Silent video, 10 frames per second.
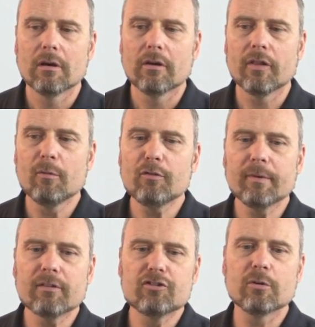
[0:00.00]
The
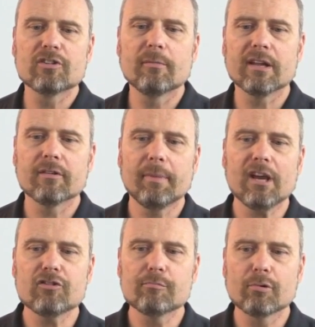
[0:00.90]
movement of Jewish
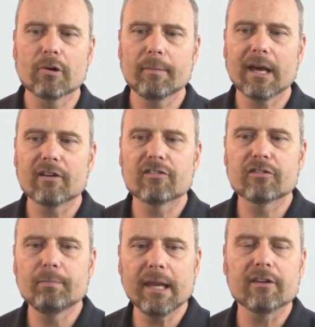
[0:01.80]
emancipation brought about a
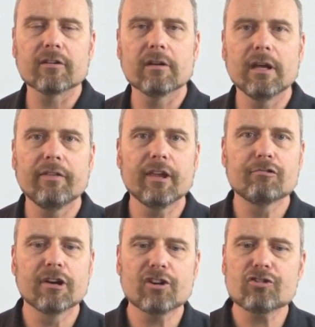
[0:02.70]
split in the
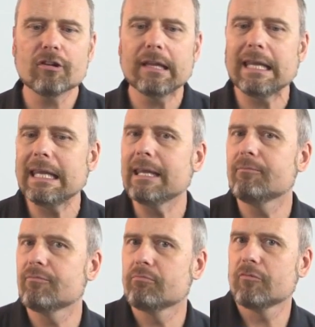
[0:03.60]

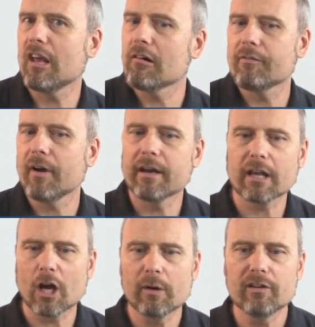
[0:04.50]
traditionally terrified and
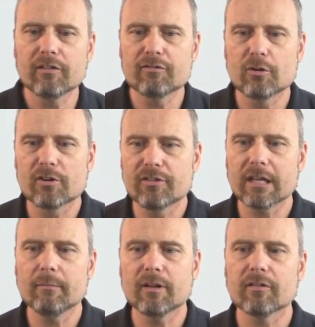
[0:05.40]
cohesive Jewish
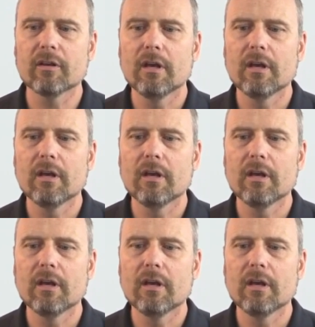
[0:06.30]
settlements.